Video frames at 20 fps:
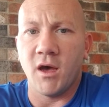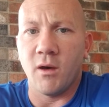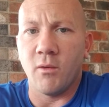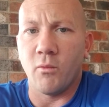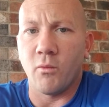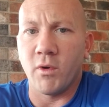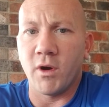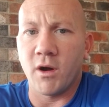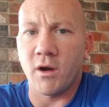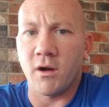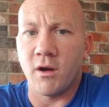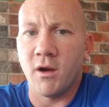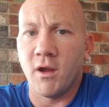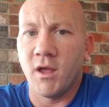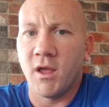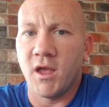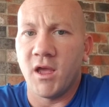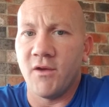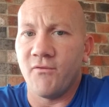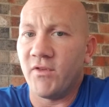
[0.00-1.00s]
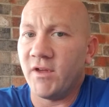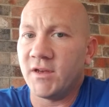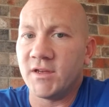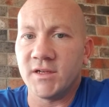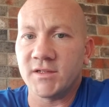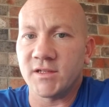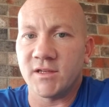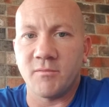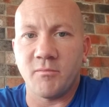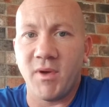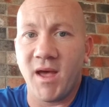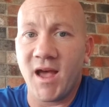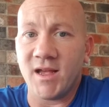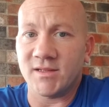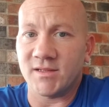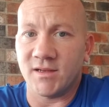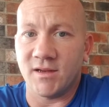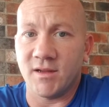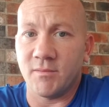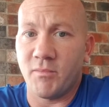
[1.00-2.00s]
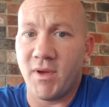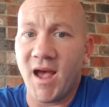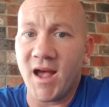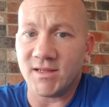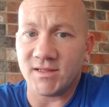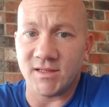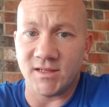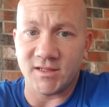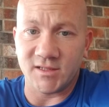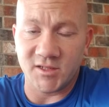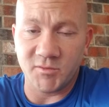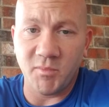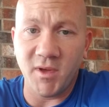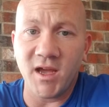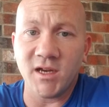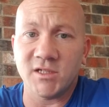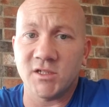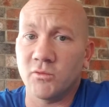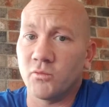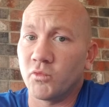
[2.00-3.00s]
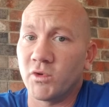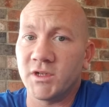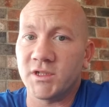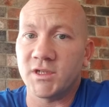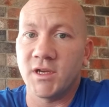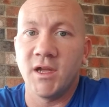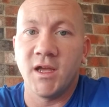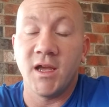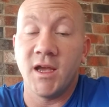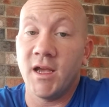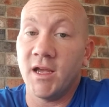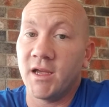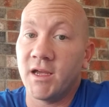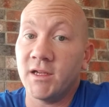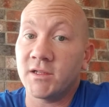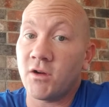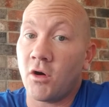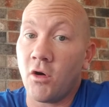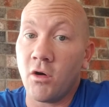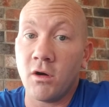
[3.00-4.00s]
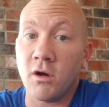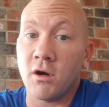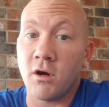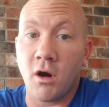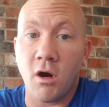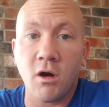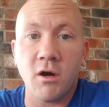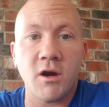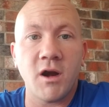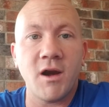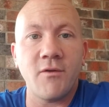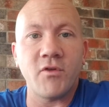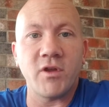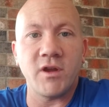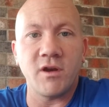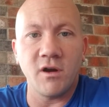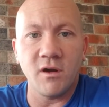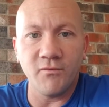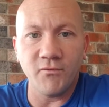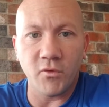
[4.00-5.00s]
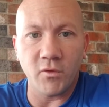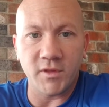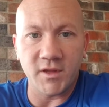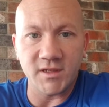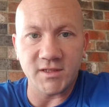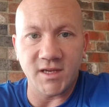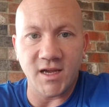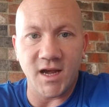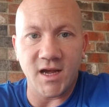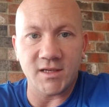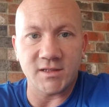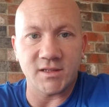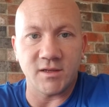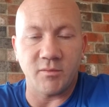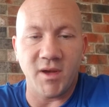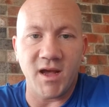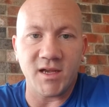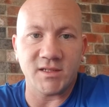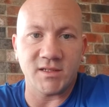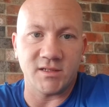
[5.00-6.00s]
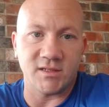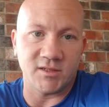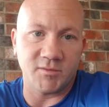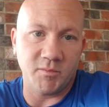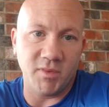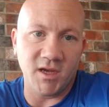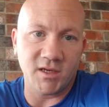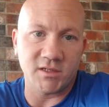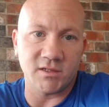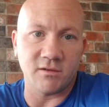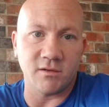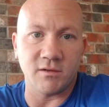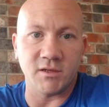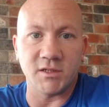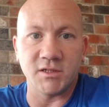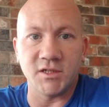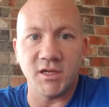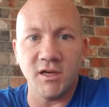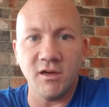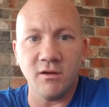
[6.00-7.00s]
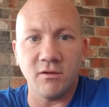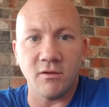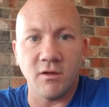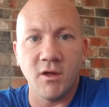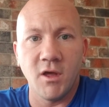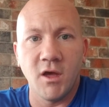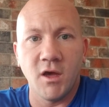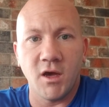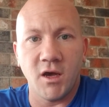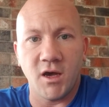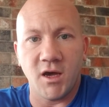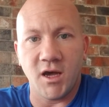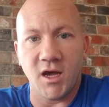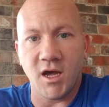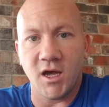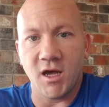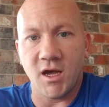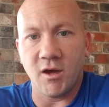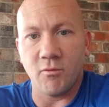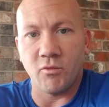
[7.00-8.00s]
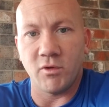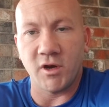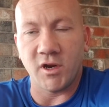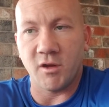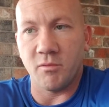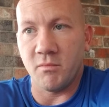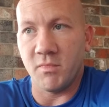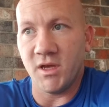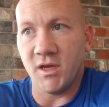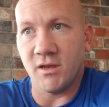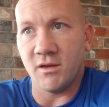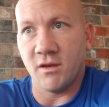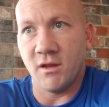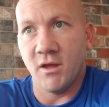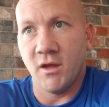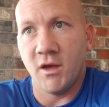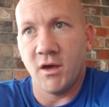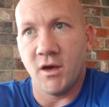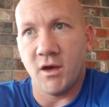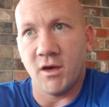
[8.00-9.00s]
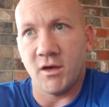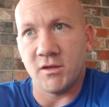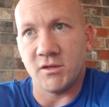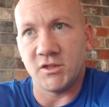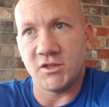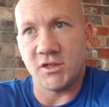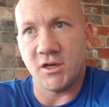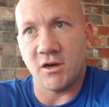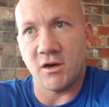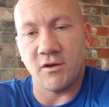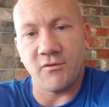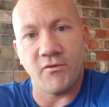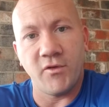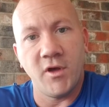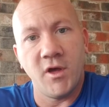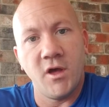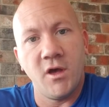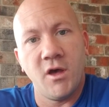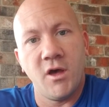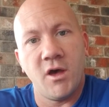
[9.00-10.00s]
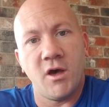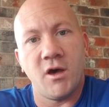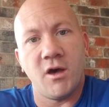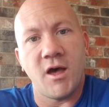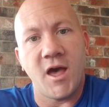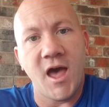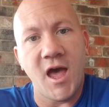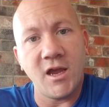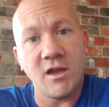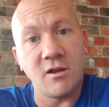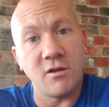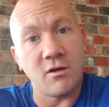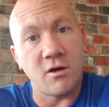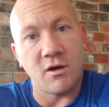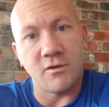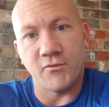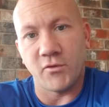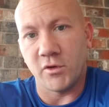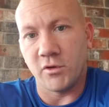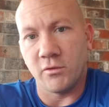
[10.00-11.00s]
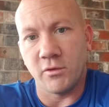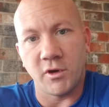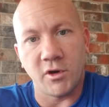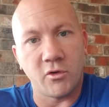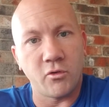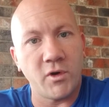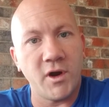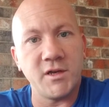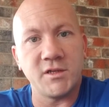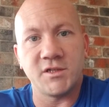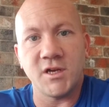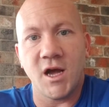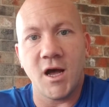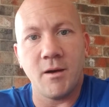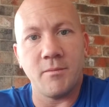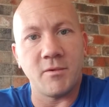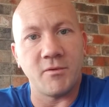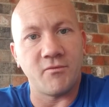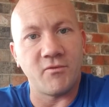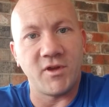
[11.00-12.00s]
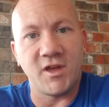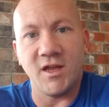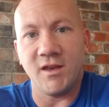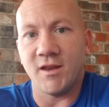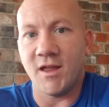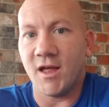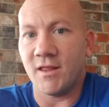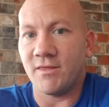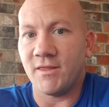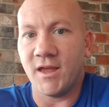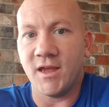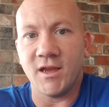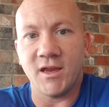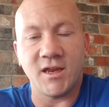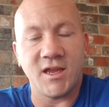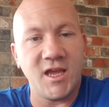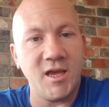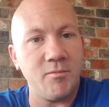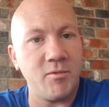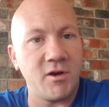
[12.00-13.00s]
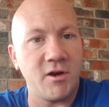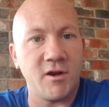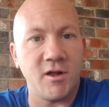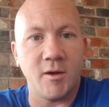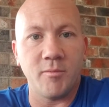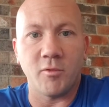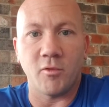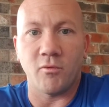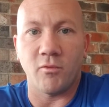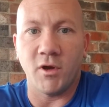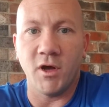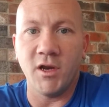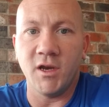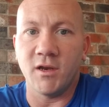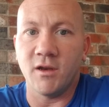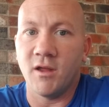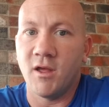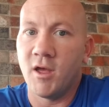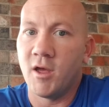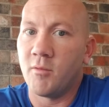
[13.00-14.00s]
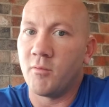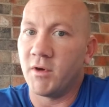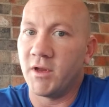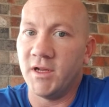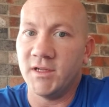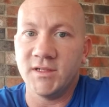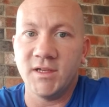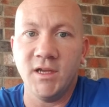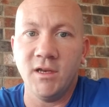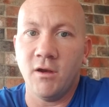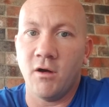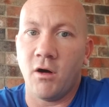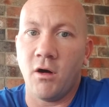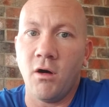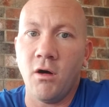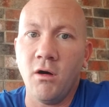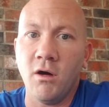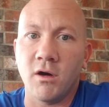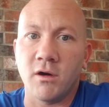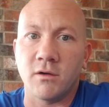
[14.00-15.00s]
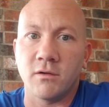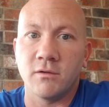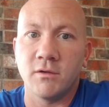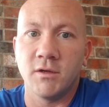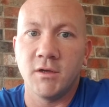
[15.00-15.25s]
where if it doesn't pass an inspection, which it gets harder and harder every year for these guys to pass an inspection on the jail, I want to commend Sheriff Aguilar for doing a great job of getting that thing and keeping it up and running, but it's getting hard,